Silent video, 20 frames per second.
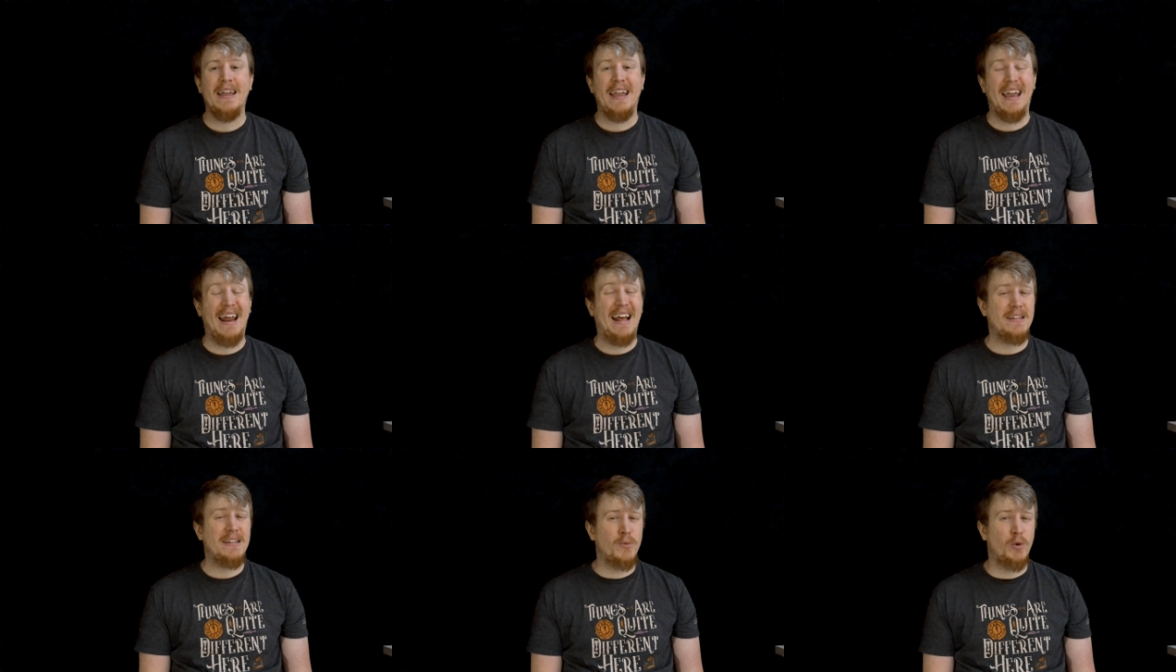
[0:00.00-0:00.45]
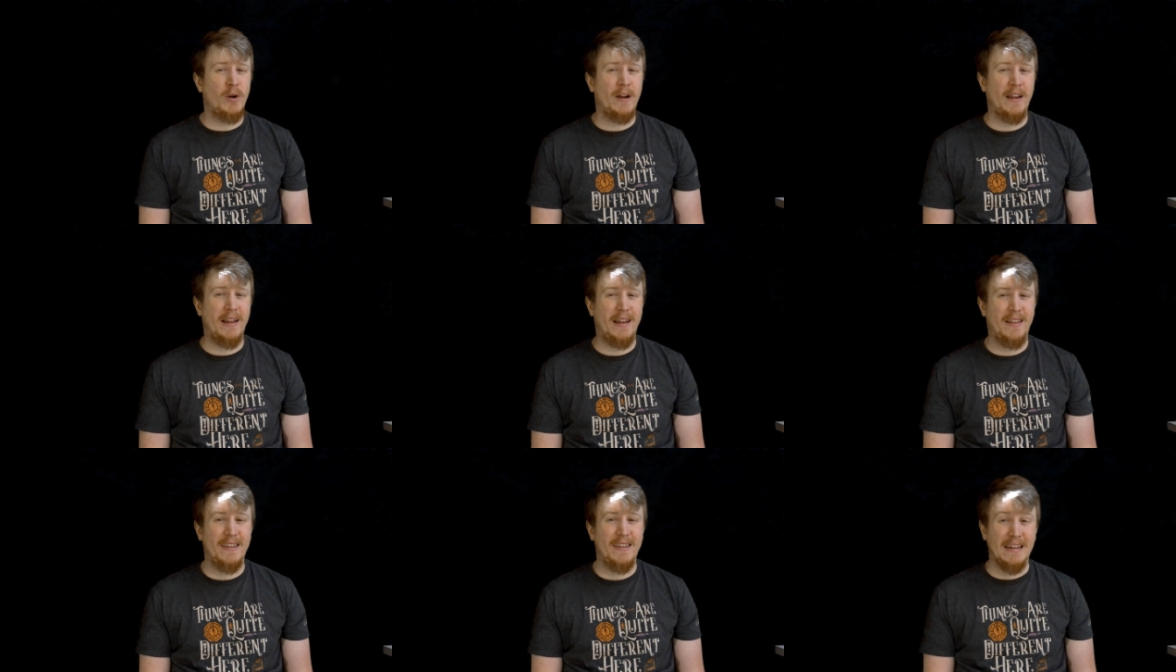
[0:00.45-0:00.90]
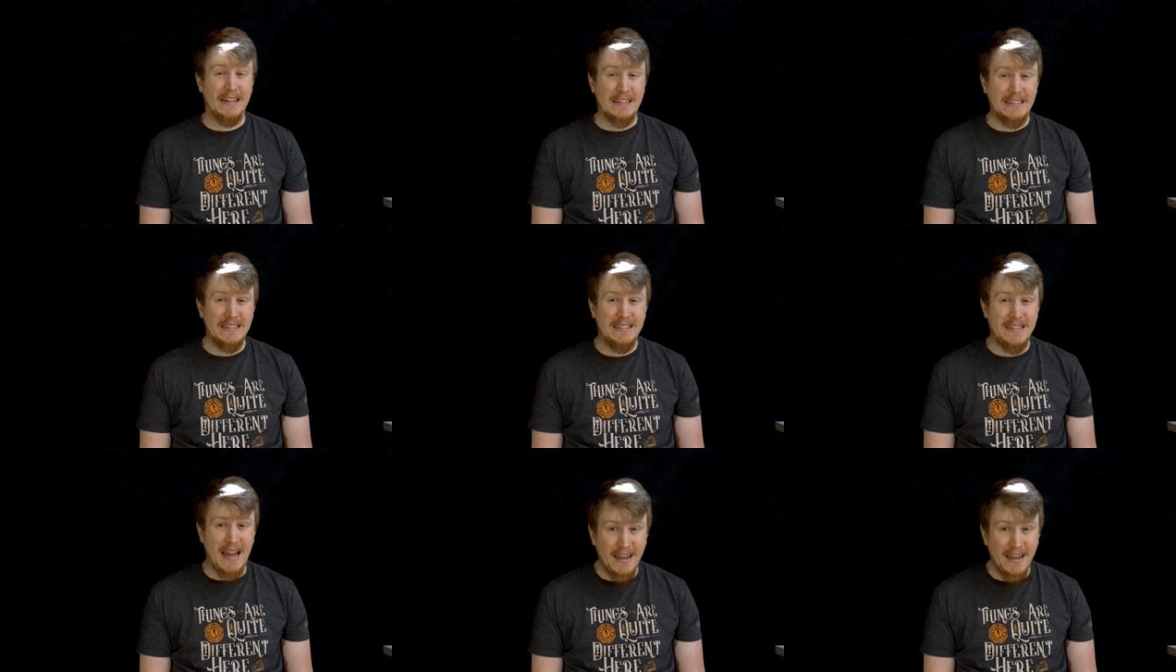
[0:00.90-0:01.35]
It has more than anything an
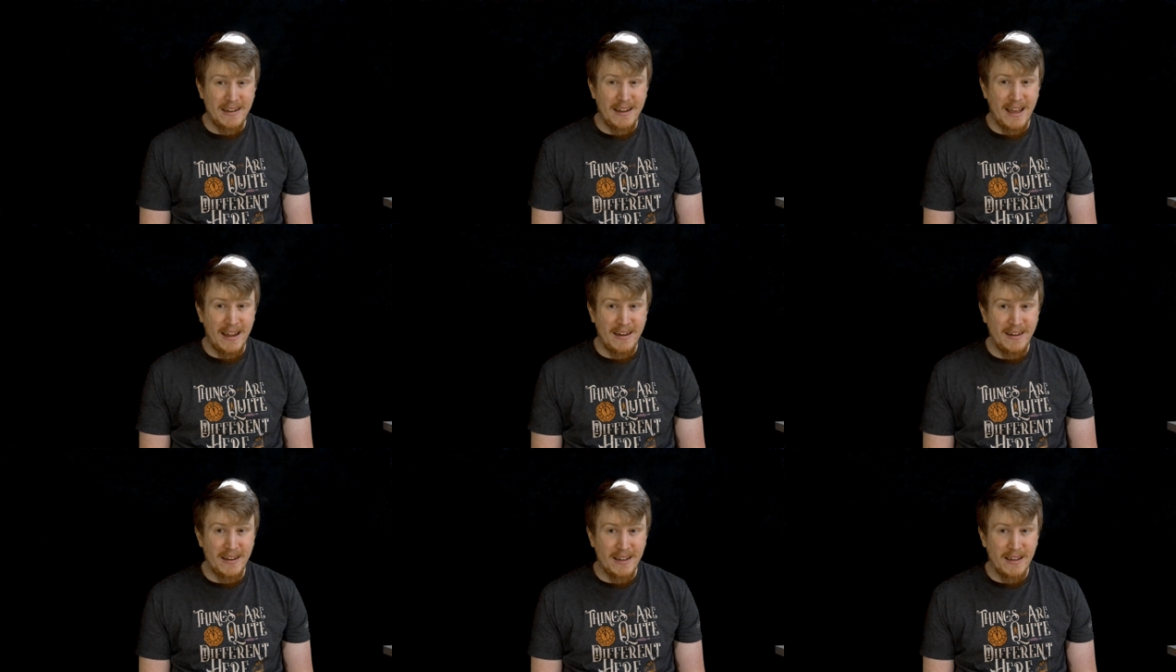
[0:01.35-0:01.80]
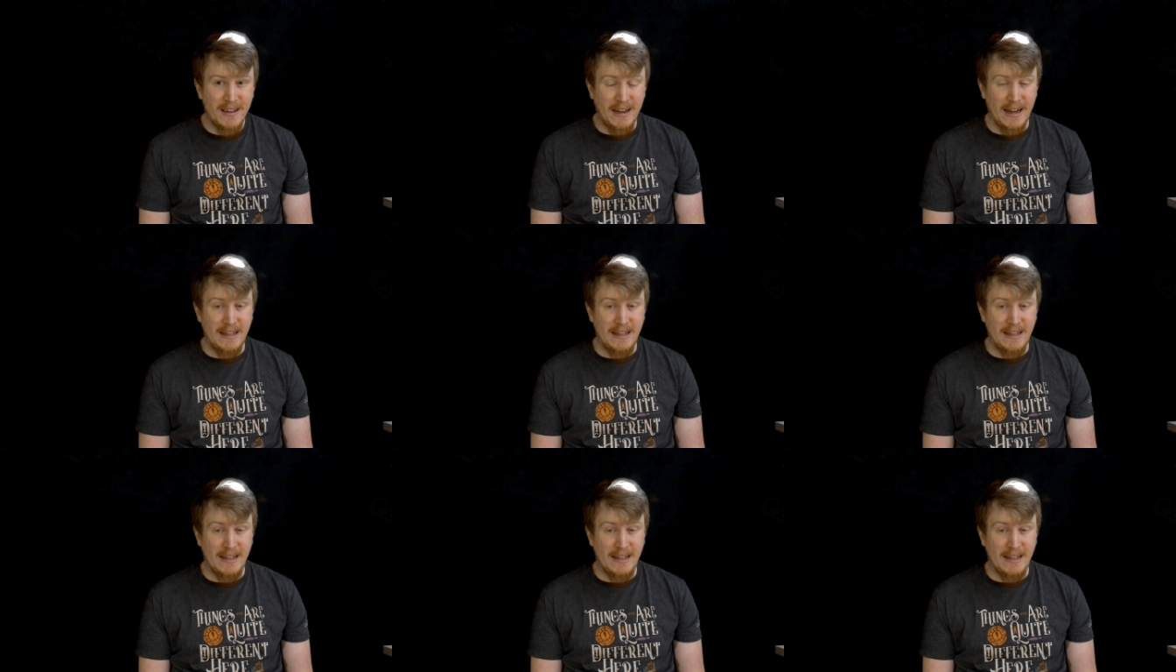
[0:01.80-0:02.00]
extended ending.